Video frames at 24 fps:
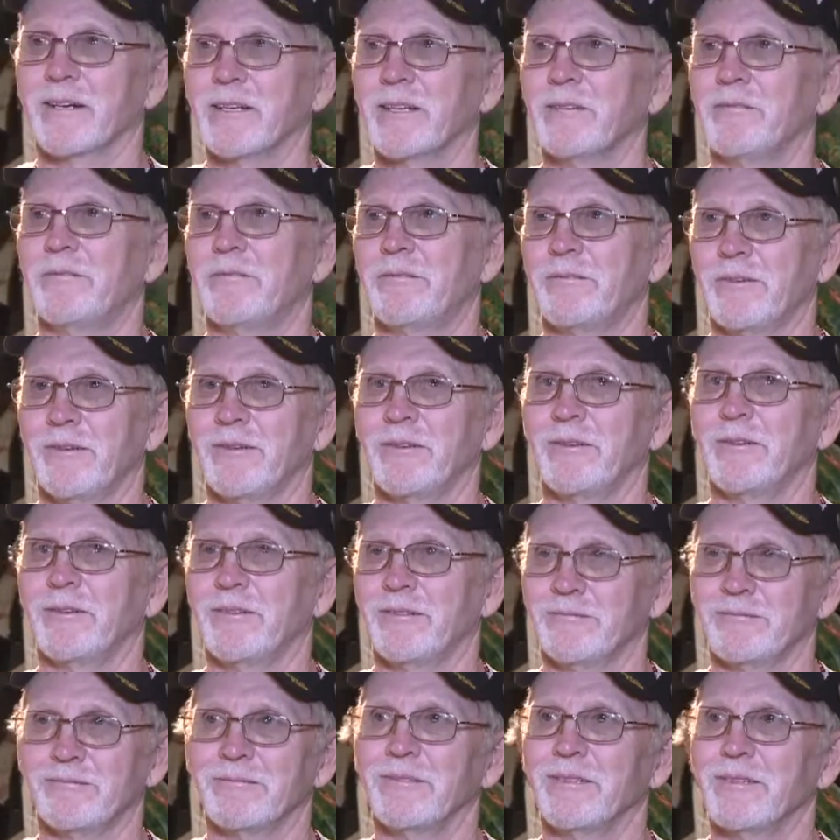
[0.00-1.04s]
good
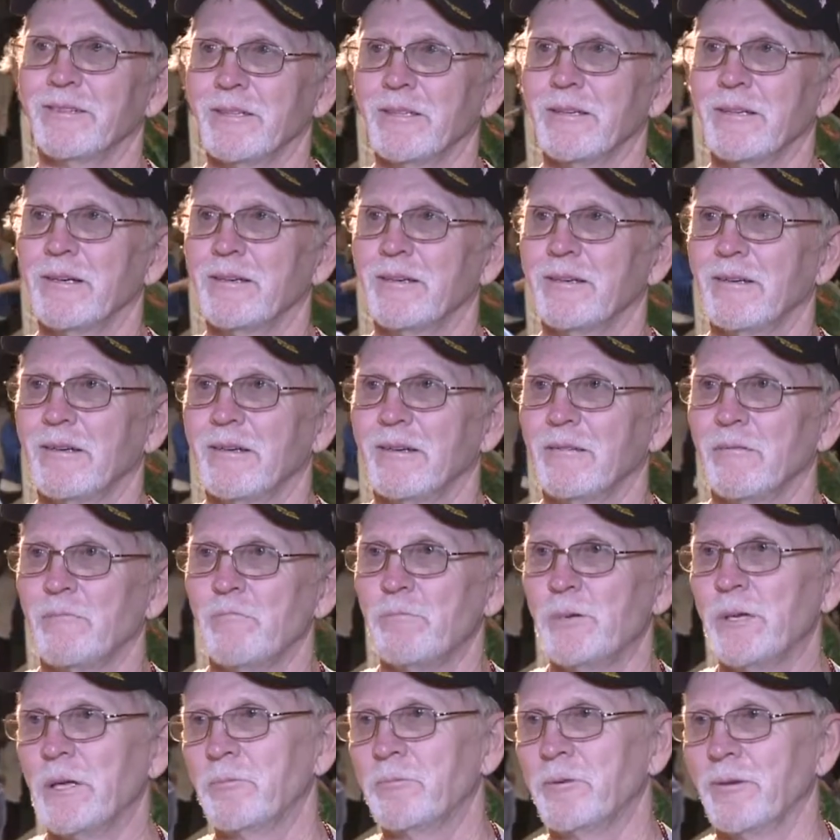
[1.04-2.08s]
for
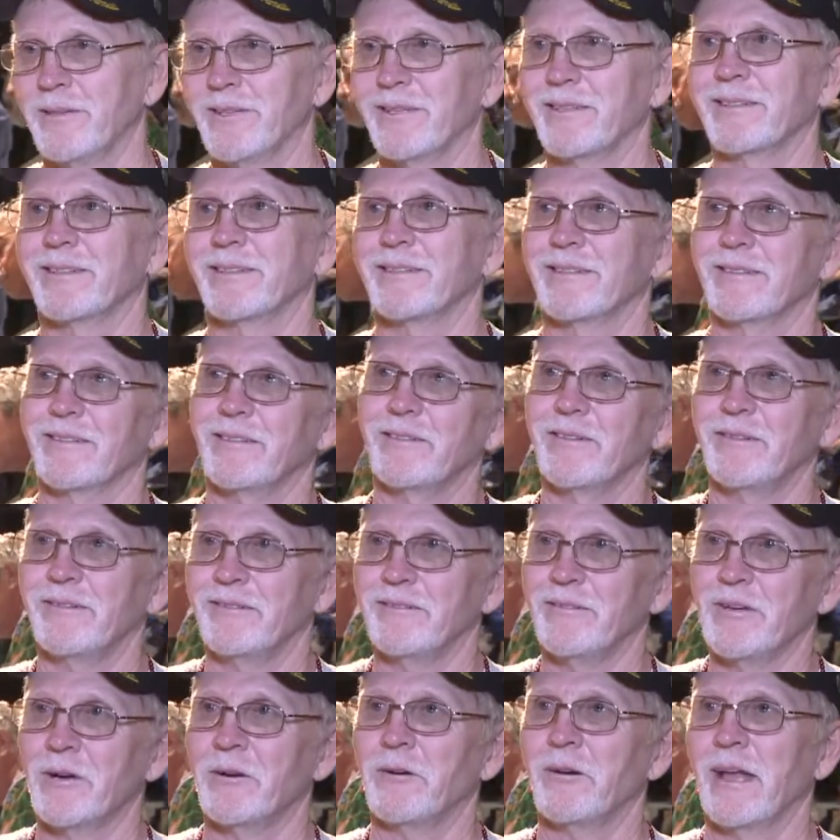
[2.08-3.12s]
people
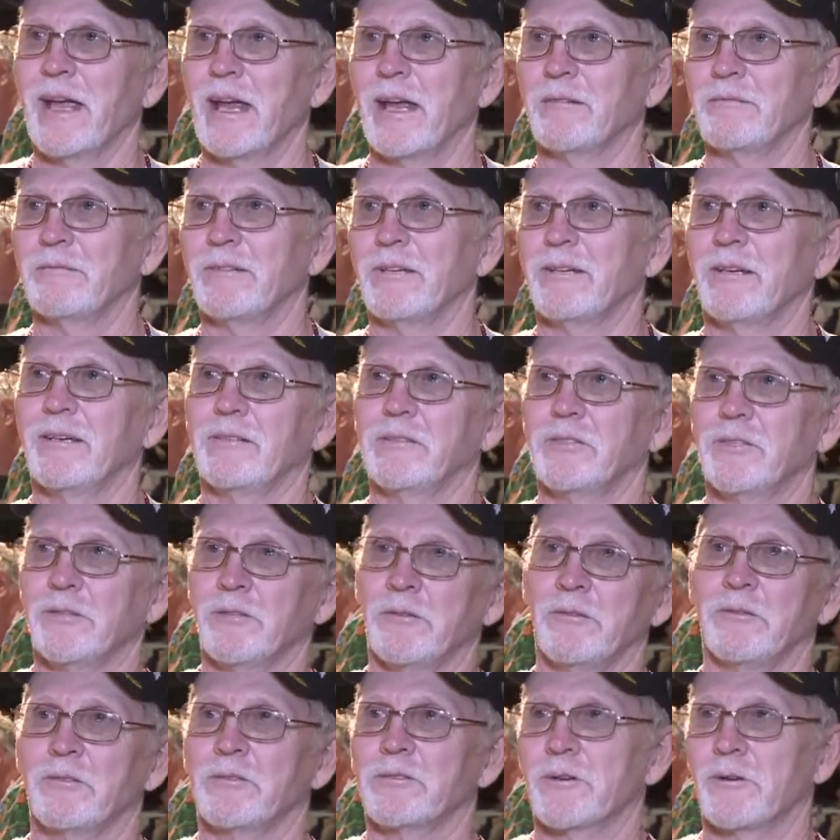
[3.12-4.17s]
that don't have the
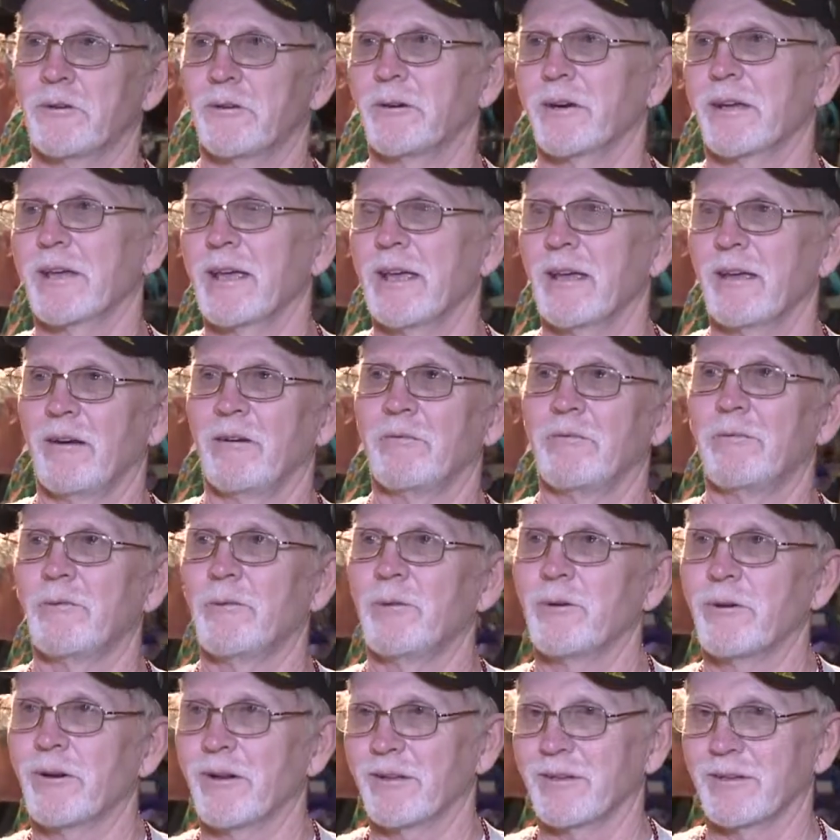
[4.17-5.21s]
insurance or can't
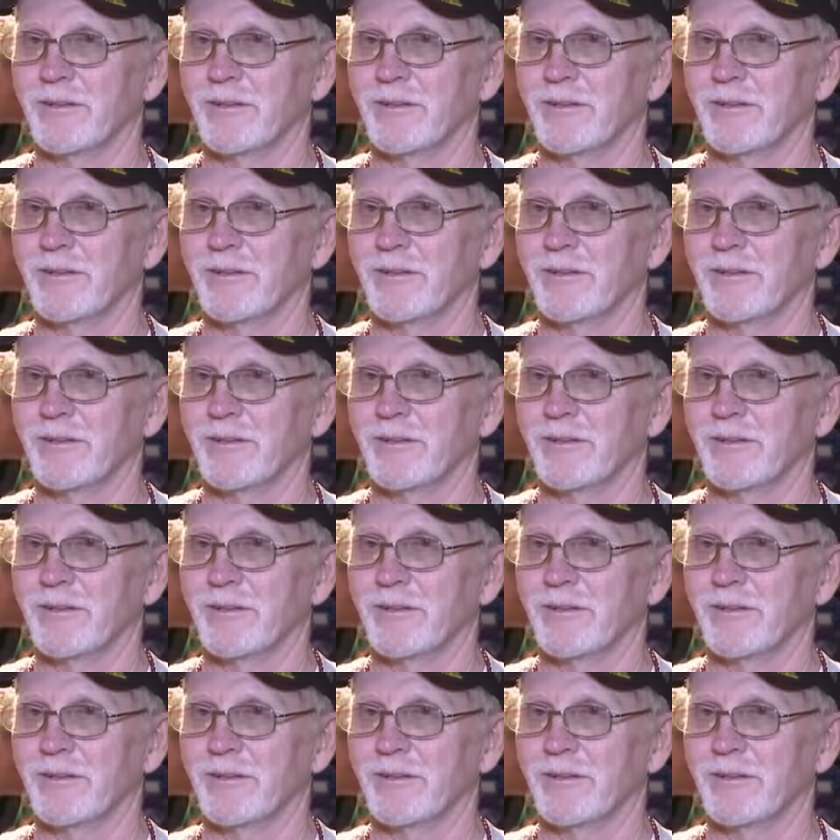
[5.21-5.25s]
afford